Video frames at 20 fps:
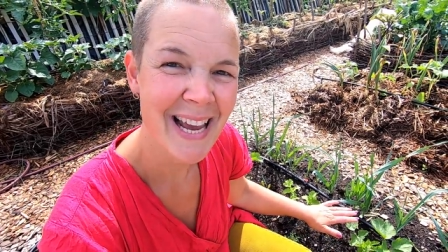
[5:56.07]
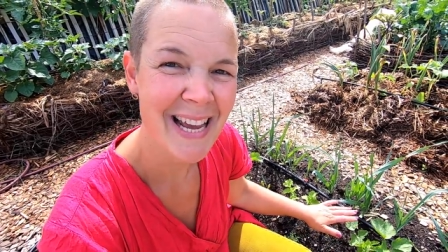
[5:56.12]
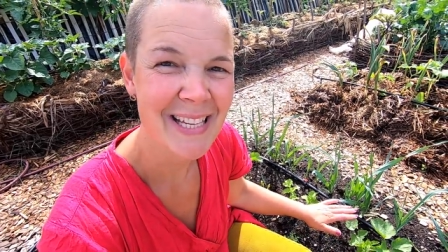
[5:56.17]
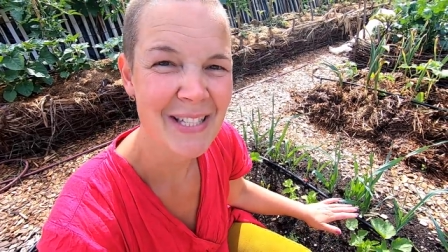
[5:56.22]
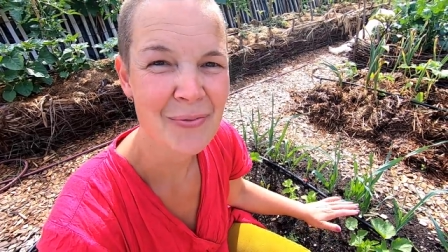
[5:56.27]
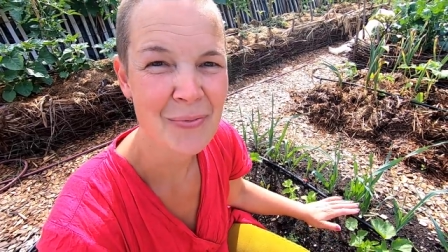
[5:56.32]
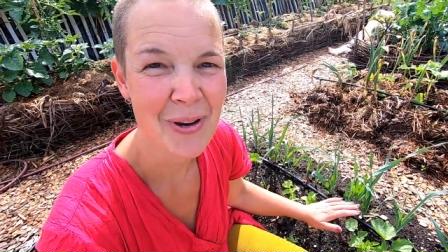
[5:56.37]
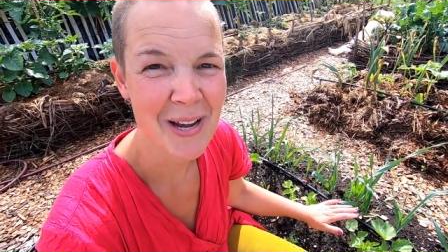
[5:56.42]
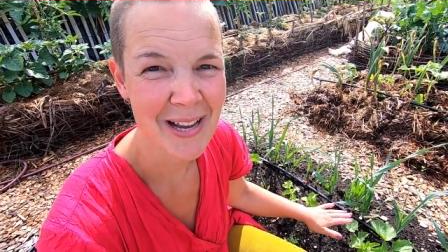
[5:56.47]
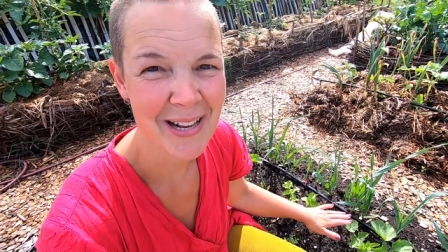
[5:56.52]

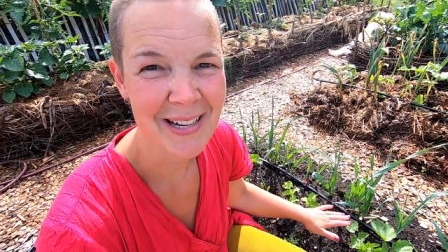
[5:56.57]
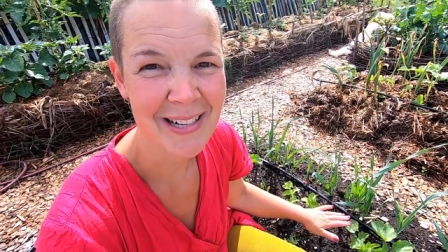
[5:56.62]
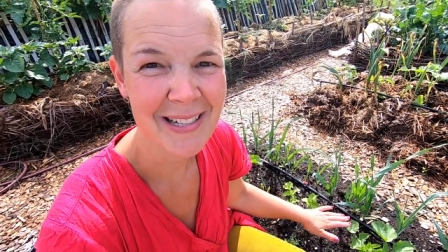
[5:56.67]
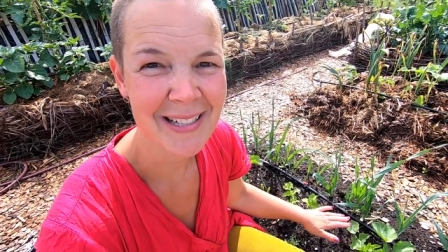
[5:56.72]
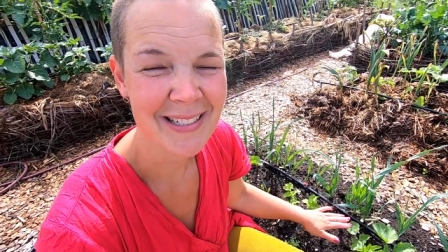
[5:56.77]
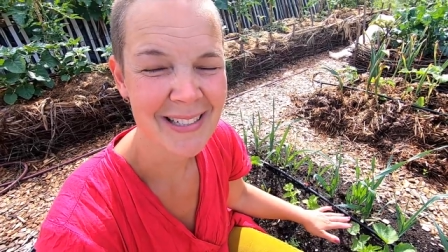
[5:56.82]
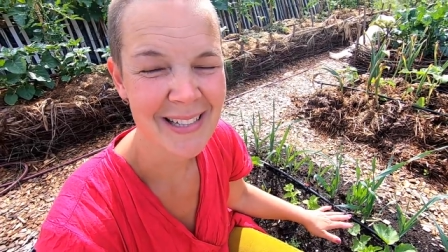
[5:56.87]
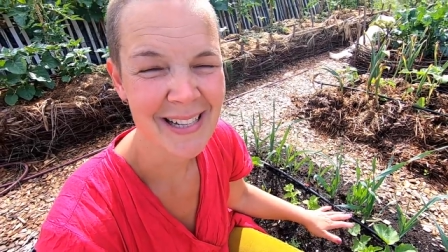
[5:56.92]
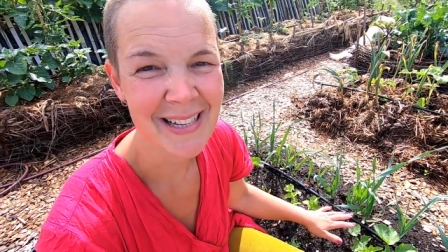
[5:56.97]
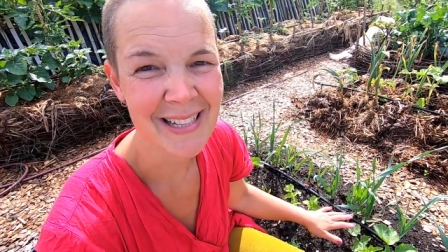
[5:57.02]
as
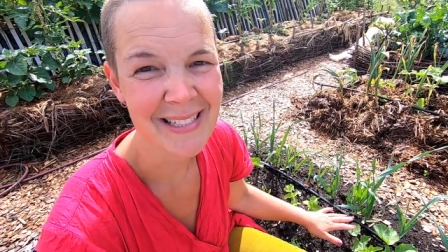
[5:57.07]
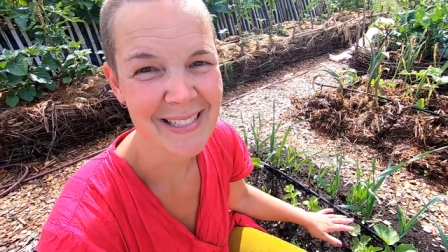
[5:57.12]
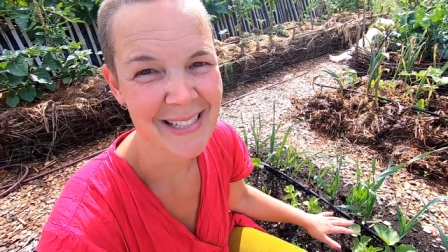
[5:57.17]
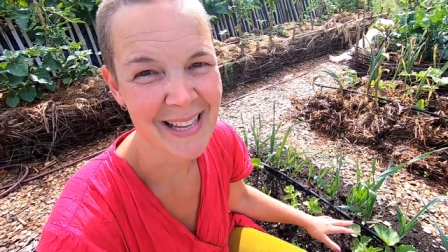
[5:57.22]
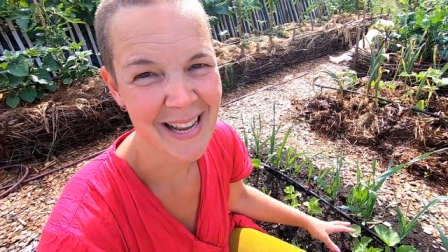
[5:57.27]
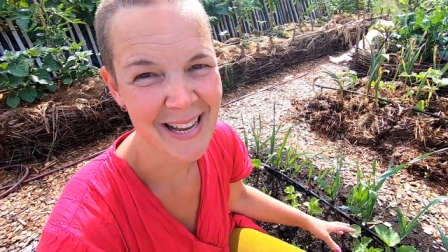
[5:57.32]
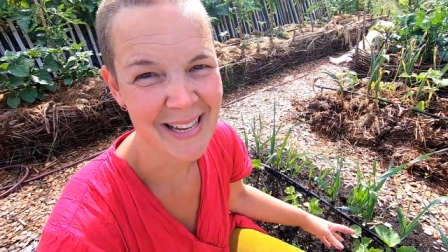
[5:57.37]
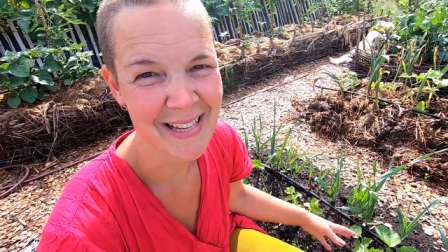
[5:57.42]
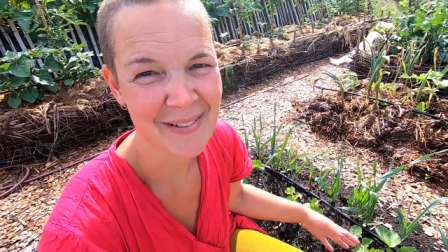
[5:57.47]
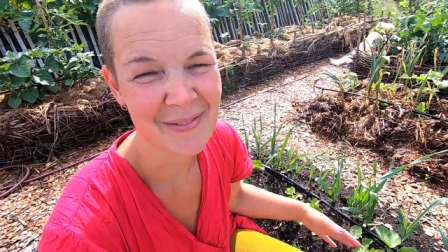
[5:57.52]
well
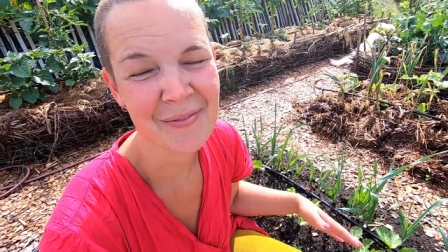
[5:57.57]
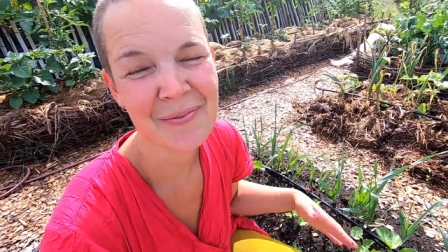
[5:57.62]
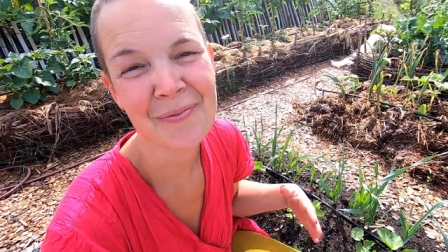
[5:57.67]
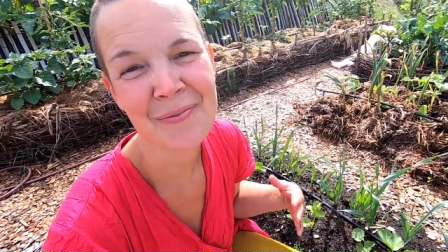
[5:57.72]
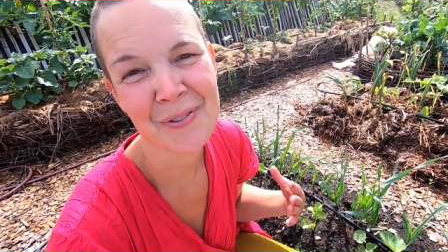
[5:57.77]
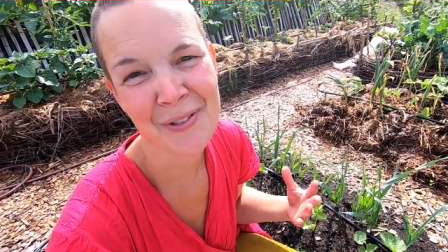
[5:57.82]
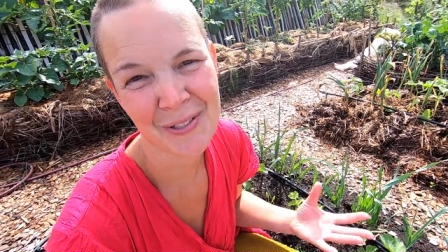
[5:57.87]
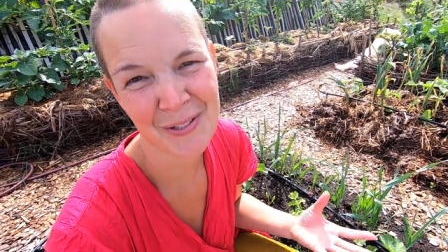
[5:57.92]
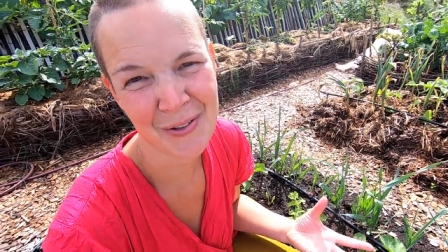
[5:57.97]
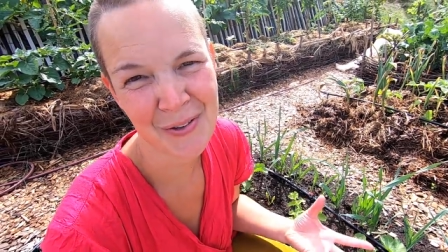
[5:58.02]
as I
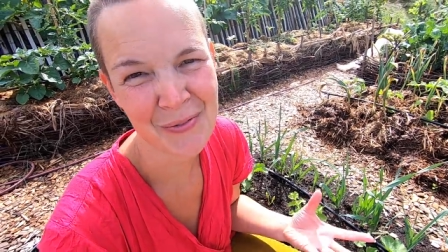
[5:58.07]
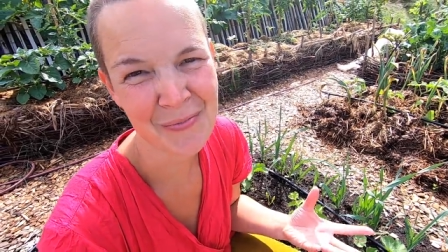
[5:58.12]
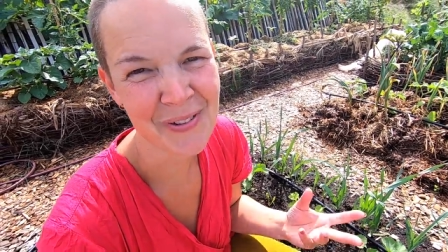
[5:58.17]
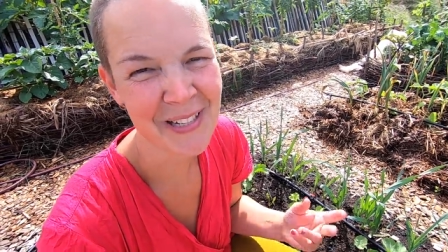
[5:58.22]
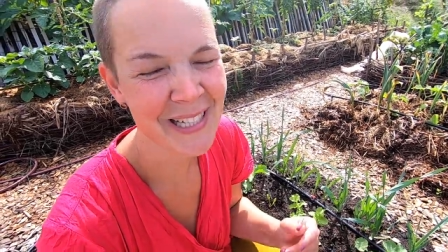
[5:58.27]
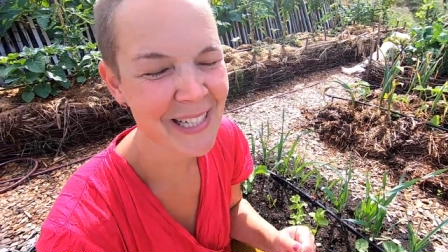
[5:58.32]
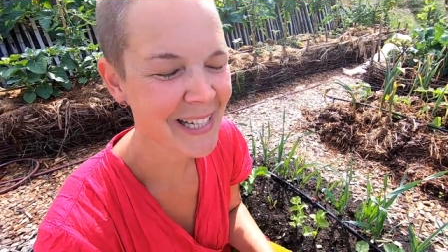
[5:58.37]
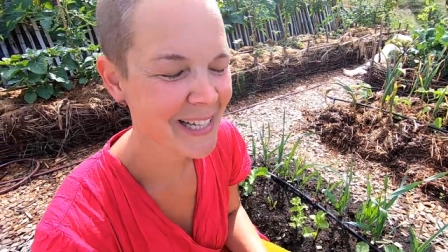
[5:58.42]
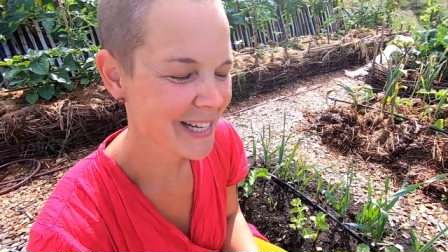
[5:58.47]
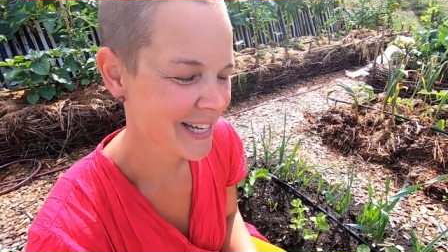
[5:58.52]
was
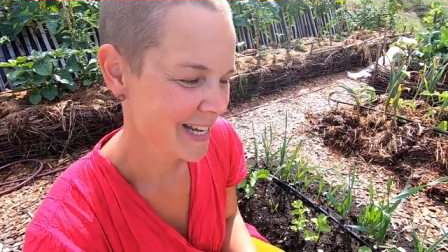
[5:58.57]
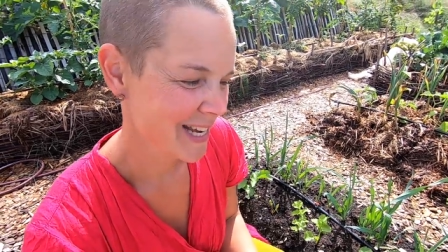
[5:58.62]
hoping.